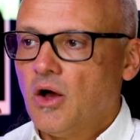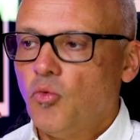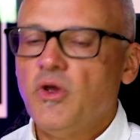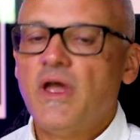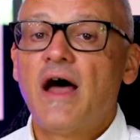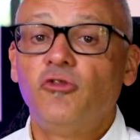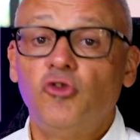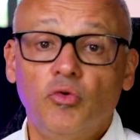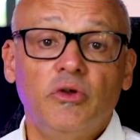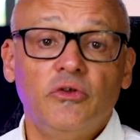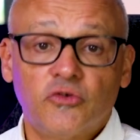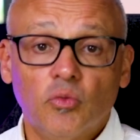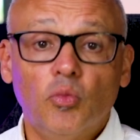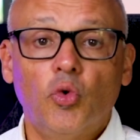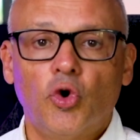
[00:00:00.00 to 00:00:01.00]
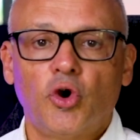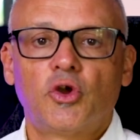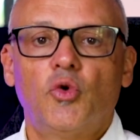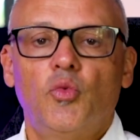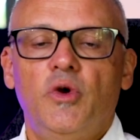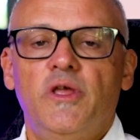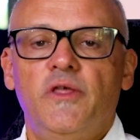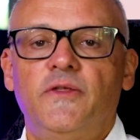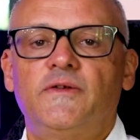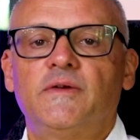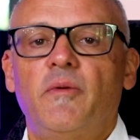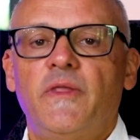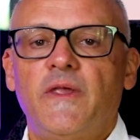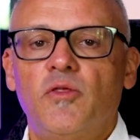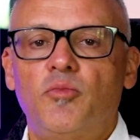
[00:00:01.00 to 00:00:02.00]
We are doing some work with
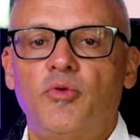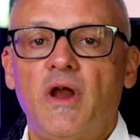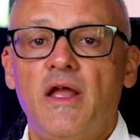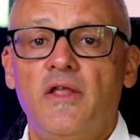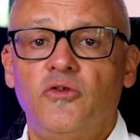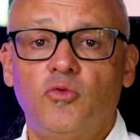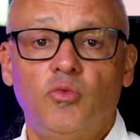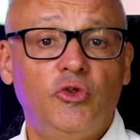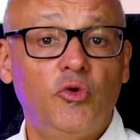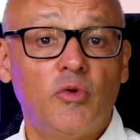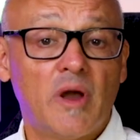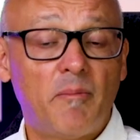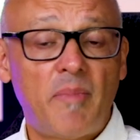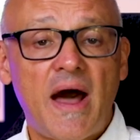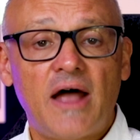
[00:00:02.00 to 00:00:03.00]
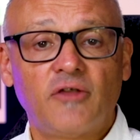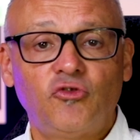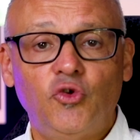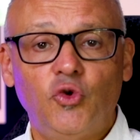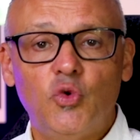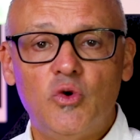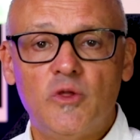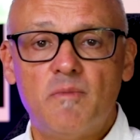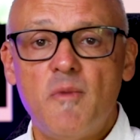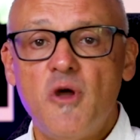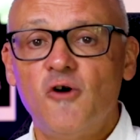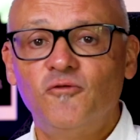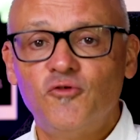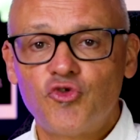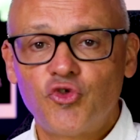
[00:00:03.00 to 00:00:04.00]
some of the other brands. We're doing a part two with
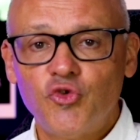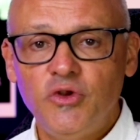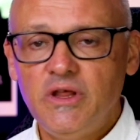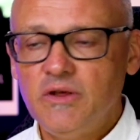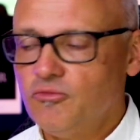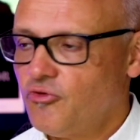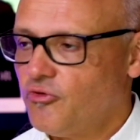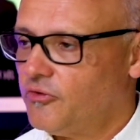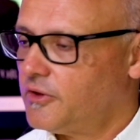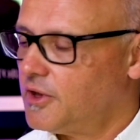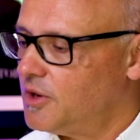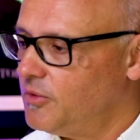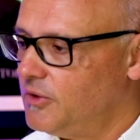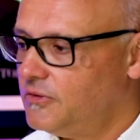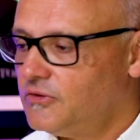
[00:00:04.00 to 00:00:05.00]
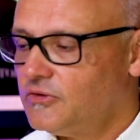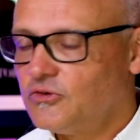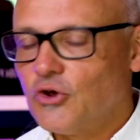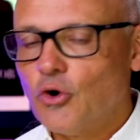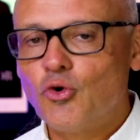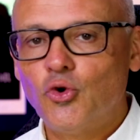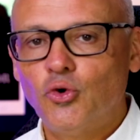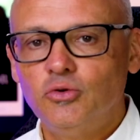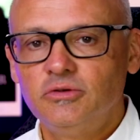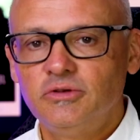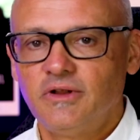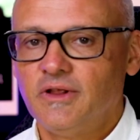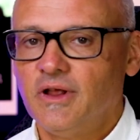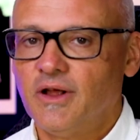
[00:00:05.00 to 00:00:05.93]
Mer Fushuni, which is gonna be so cool.